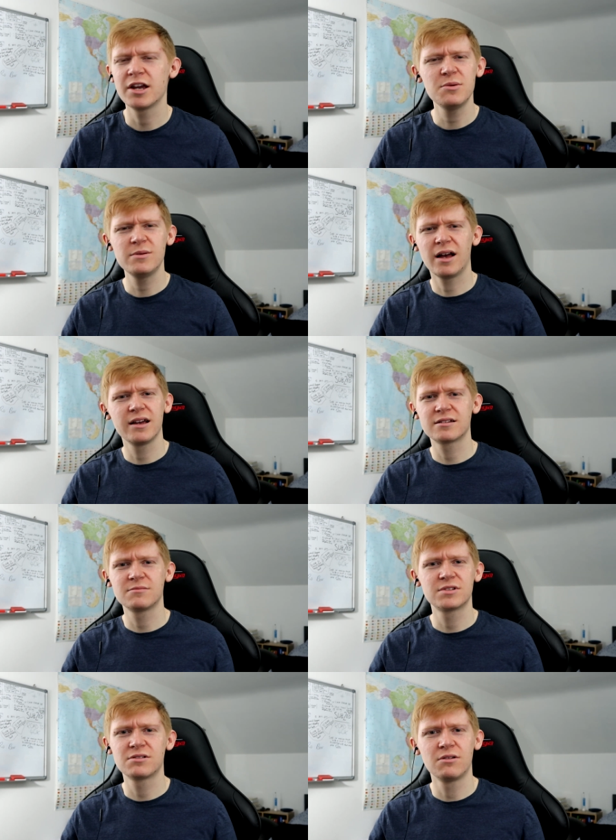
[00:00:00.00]
are you like
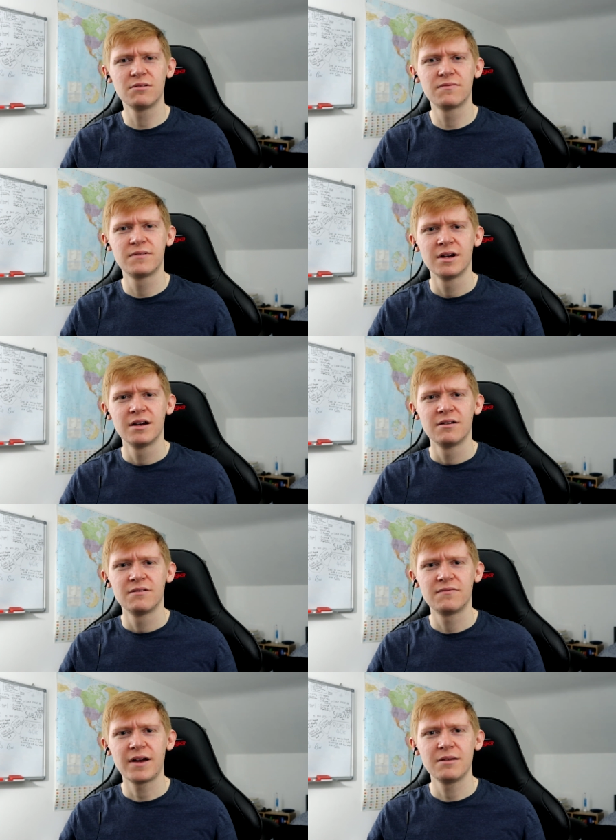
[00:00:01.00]
some sort of
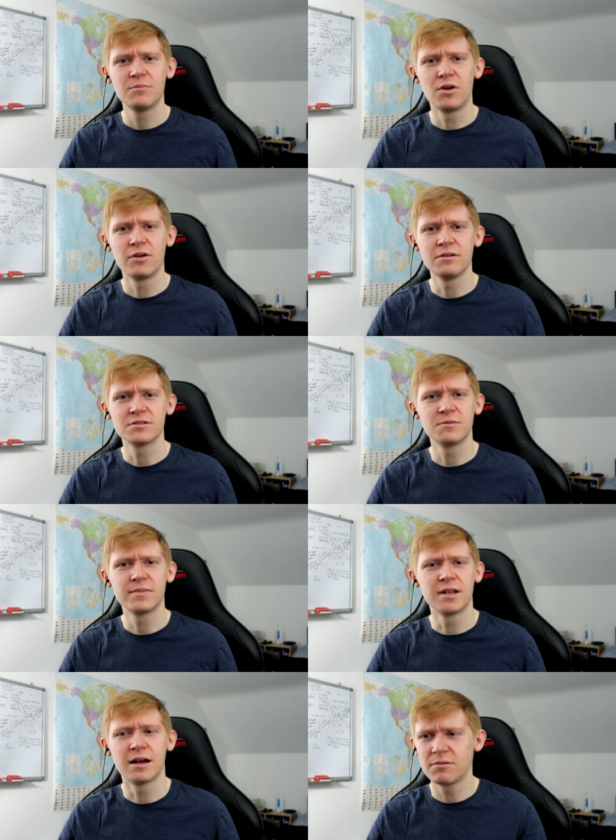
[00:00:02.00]
fanboy or
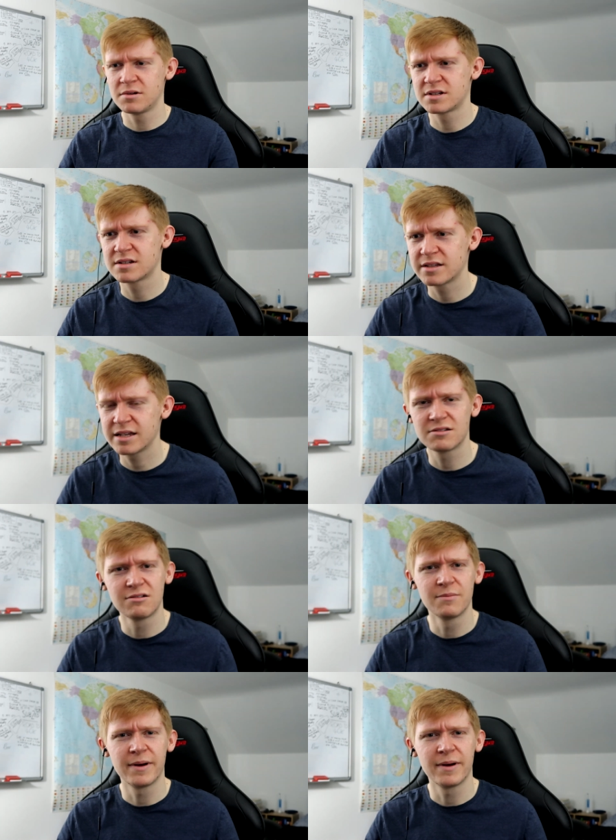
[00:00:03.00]
something? Like, what's this all